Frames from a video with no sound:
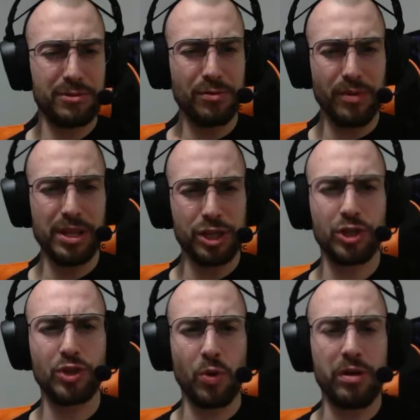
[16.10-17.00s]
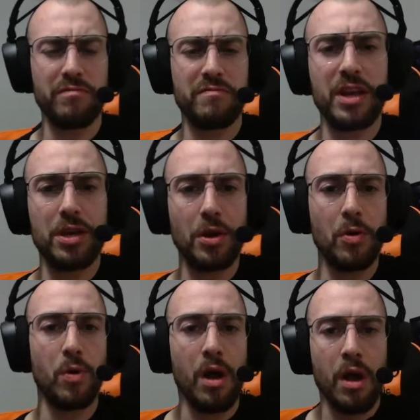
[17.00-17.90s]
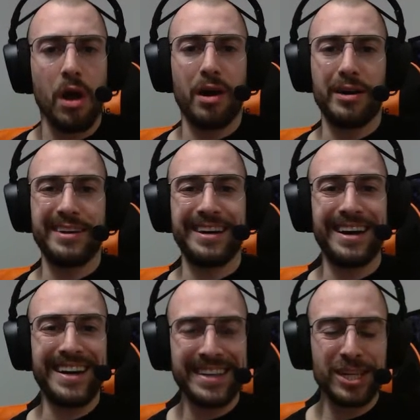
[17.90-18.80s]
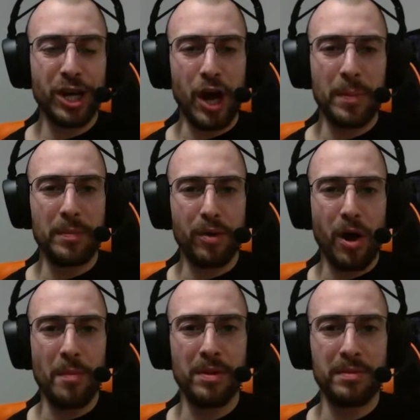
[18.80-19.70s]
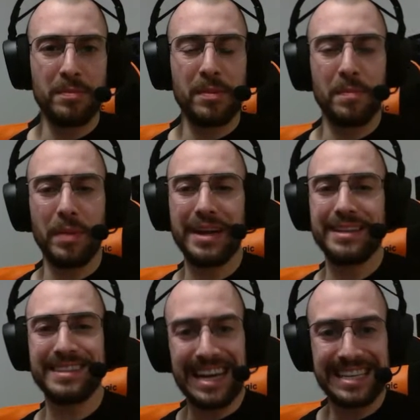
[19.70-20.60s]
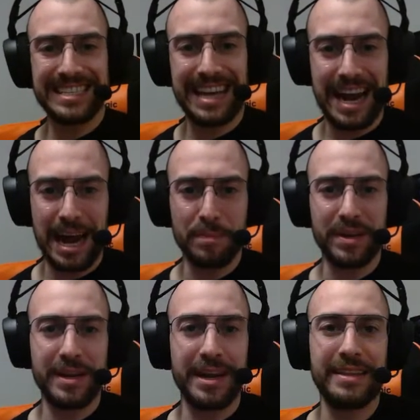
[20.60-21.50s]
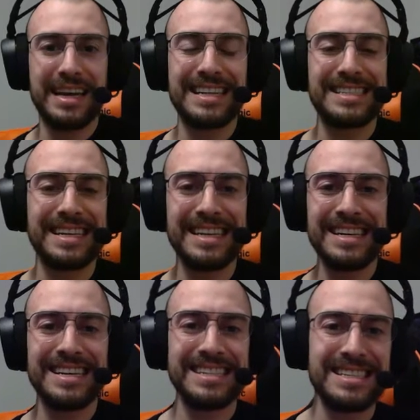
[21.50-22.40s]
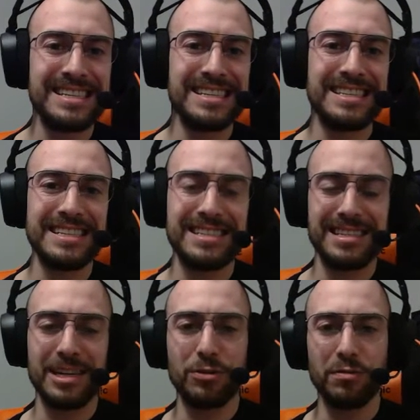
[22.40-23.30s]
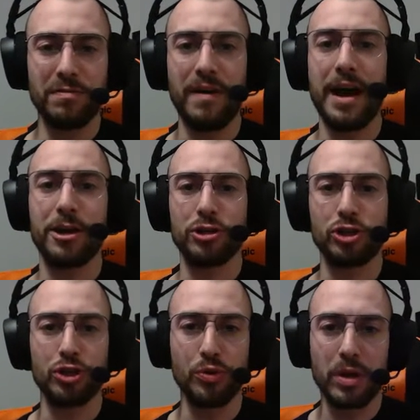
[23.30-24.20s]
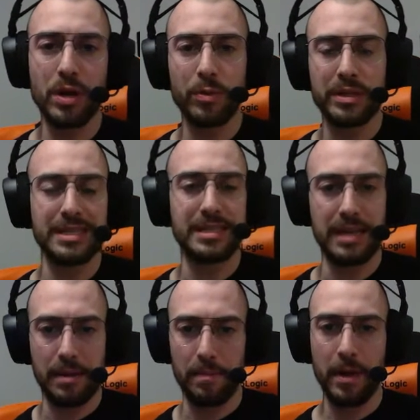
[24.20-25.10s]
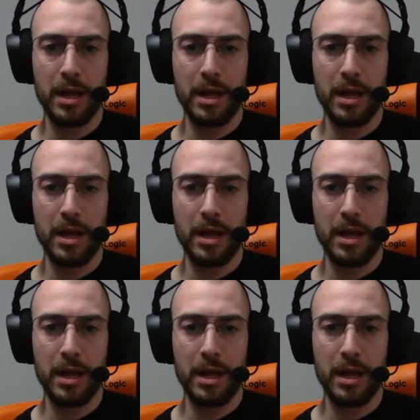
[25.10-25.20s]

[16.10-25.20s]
a really short video on an uncommon problem, but it does happen, and that's inconsistent single fire shooting with the Xim.